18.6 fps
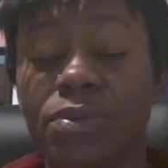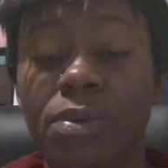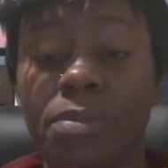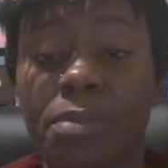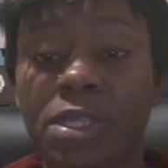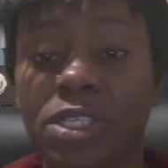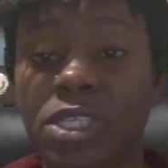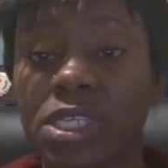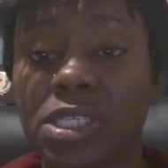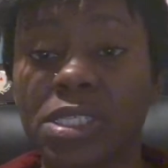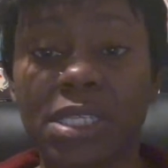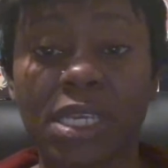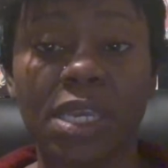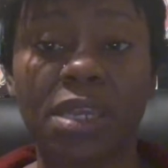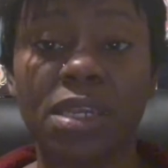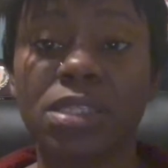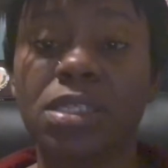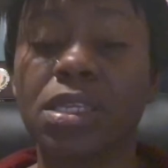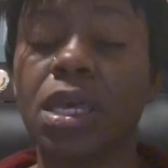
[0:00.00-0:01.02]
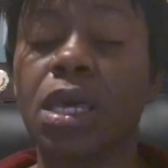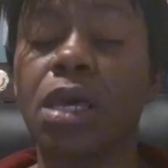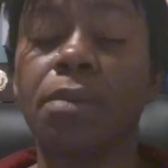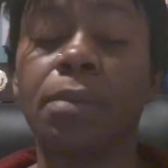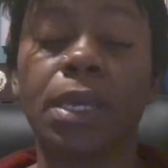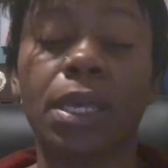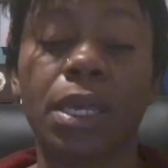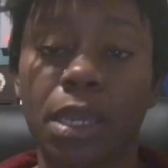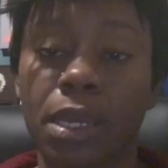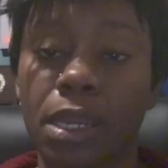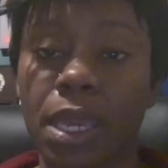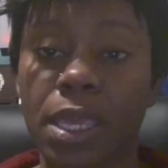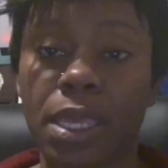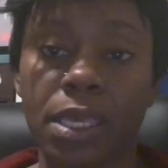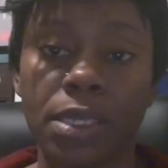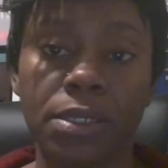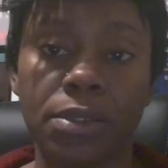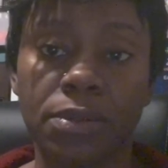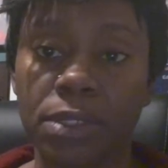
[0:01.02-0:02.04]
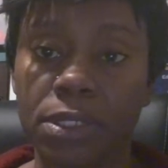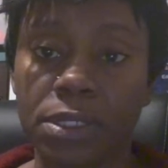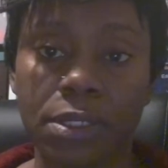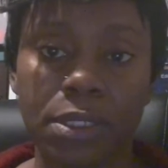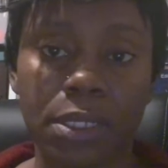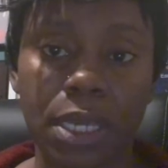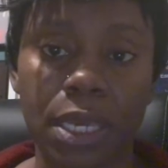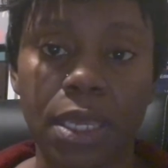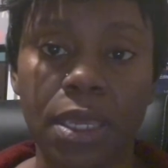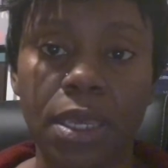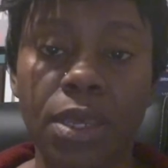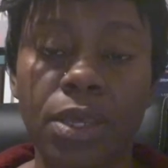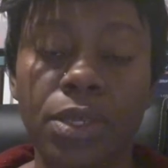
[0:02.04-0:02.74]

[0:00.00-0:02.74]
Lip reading: room and just take it and say, oh my god, I can't do this today.